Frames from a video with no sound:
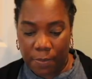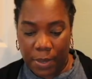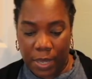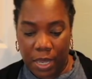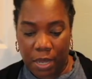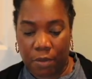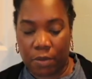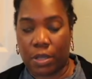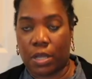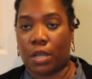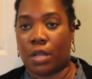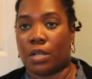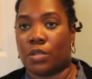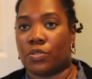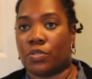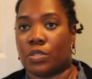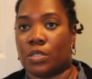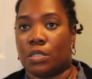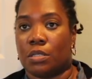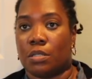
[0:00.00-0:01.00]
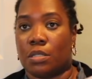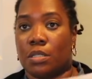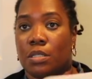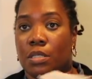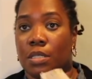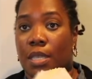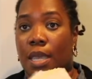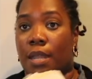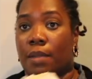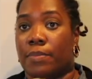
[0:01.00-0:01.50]
by Erin Condren. So this
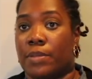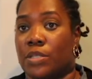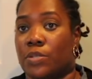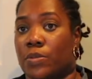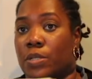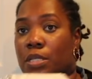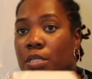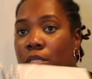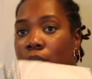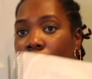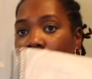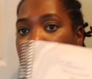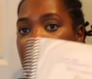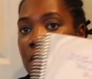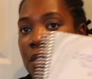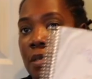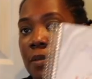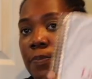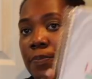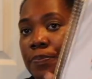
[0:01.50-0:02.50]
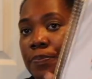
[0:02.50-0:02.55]
has got to be 2016.